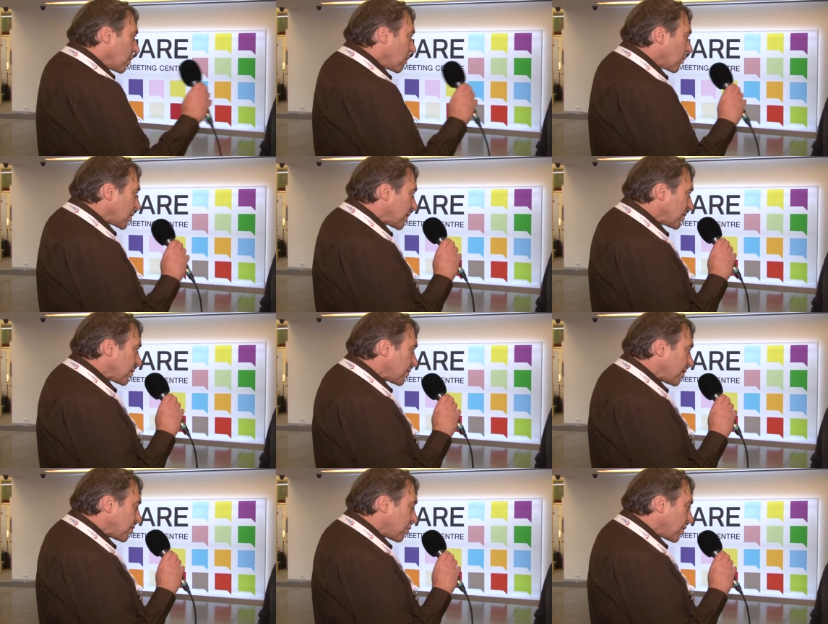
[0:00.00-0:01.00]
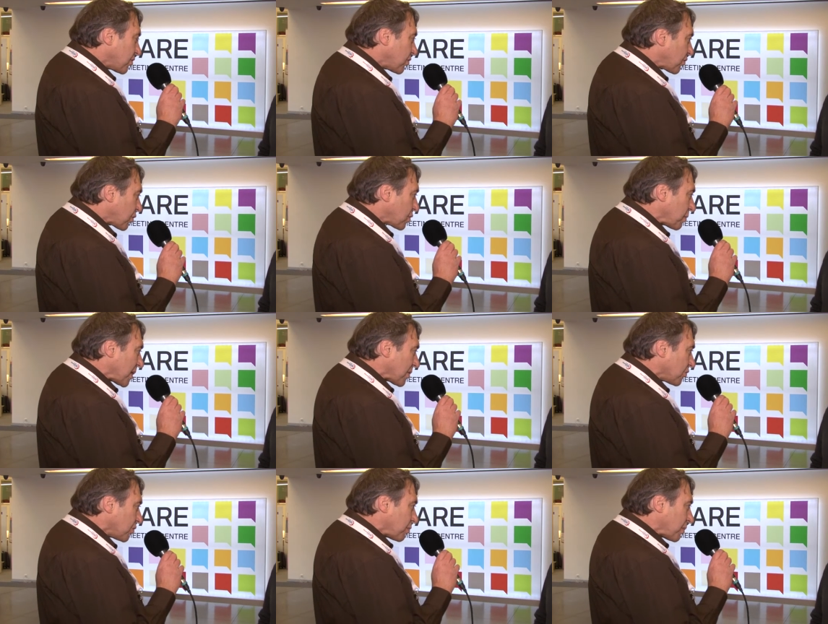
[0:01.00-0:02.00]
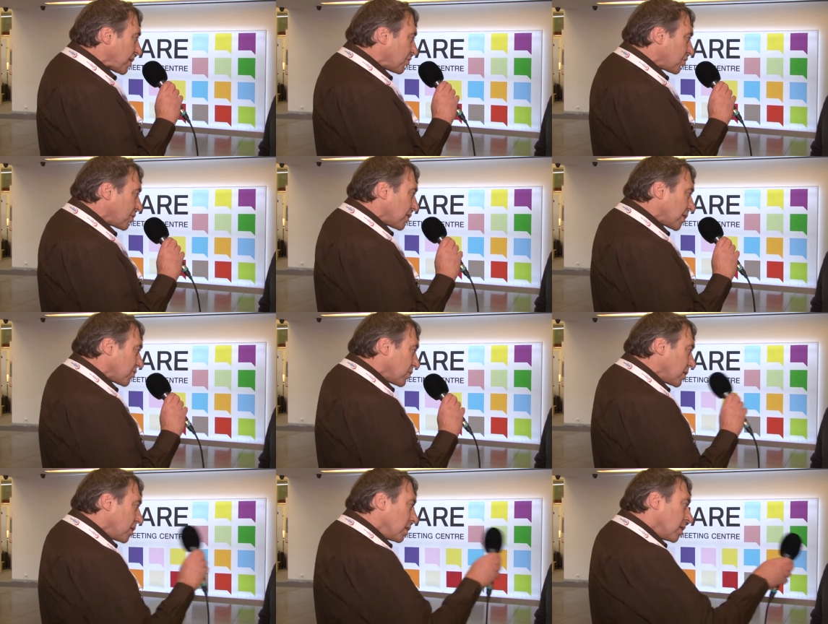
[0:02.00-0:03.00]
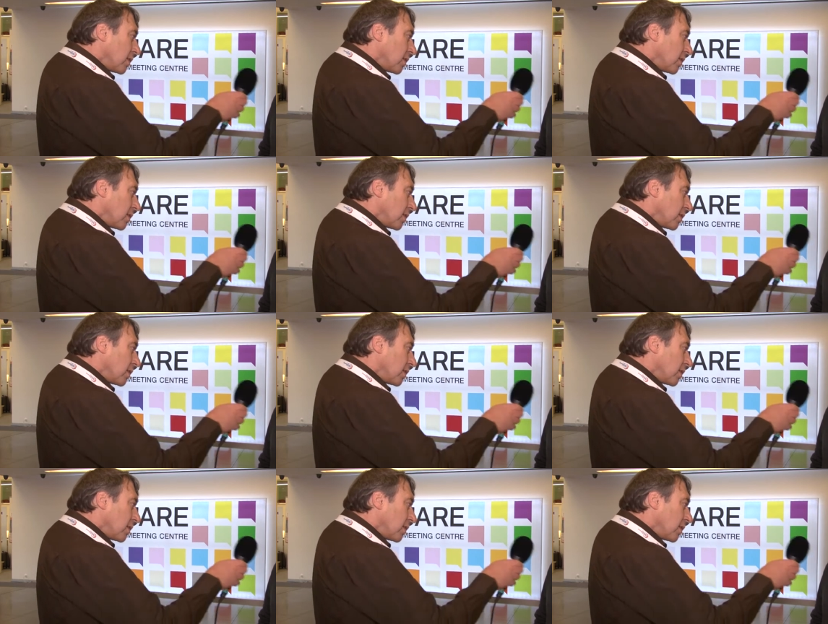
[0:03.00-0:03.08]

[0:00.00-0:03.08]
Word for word: What is the situation for the Belgian patient actually?